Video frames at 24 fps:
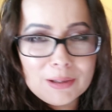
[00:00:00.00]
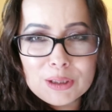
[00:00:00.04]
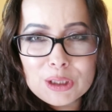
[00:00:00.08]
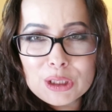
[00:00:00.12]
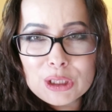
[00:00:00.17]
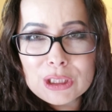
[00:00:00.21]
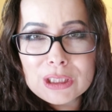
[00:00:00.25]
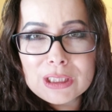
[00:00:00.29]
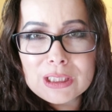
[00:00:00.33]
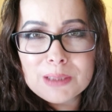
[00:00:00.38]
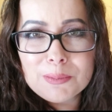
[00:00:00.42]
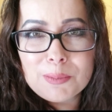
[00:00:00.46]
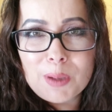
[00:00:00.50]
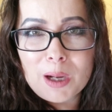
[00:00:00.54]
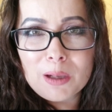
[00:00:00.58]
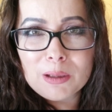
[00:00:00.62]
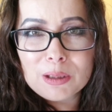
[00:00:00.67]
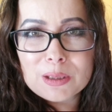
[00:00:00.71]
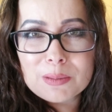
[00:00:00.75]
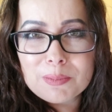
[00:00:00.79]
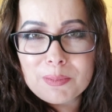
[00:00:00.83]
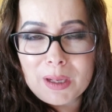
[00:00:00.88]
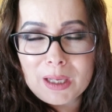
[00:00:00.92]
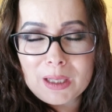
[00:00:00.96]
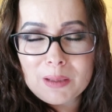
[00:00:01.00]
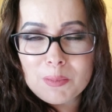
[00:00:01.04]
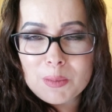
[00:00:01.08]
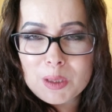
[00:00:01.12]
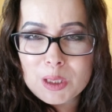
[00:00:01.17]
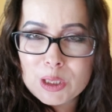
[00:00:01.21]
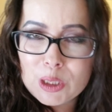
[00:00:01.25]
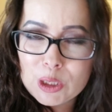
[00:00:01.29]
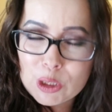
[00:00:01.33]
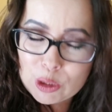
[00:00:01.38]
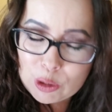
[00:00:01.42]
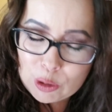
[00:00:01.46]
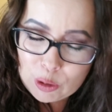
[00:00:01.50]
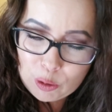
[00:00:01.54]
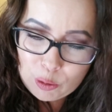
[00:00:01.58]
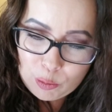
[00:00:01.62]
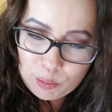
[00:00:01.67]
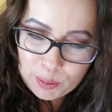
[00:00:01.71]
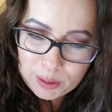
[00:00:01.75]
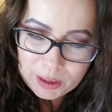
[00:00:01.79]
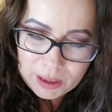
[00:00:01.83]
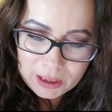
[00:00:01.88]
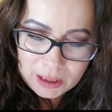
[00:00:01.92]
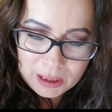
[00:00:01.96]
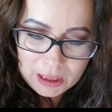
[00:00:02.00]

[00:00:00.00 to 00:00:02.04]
was just about to make me a soup.